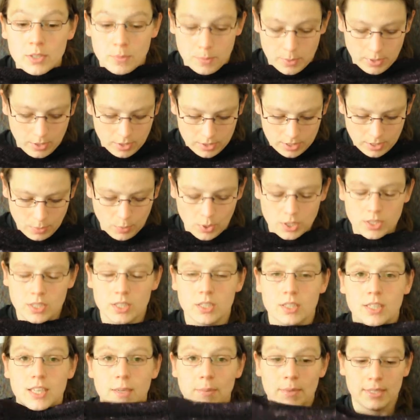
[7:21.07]
because I wanted to
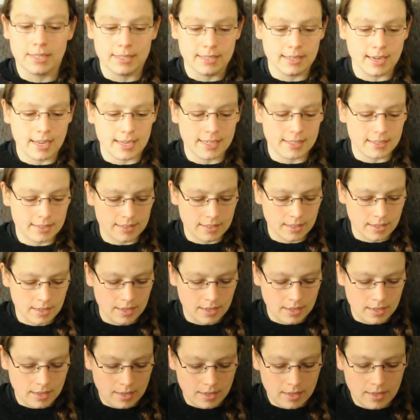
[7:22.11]
keep it nice
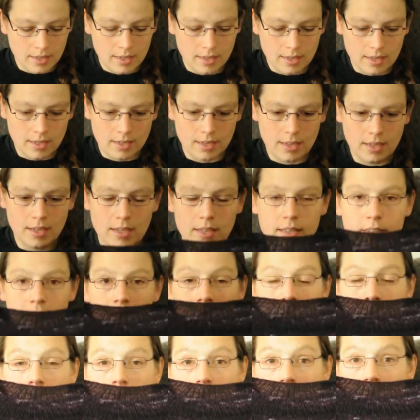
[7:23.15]
and
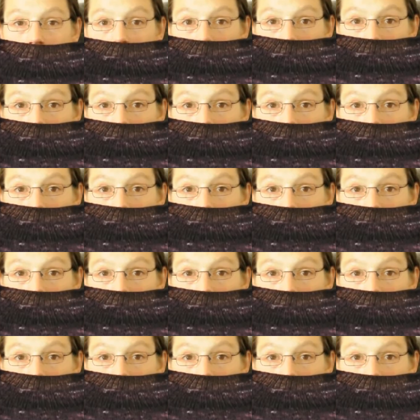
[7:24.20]
pretty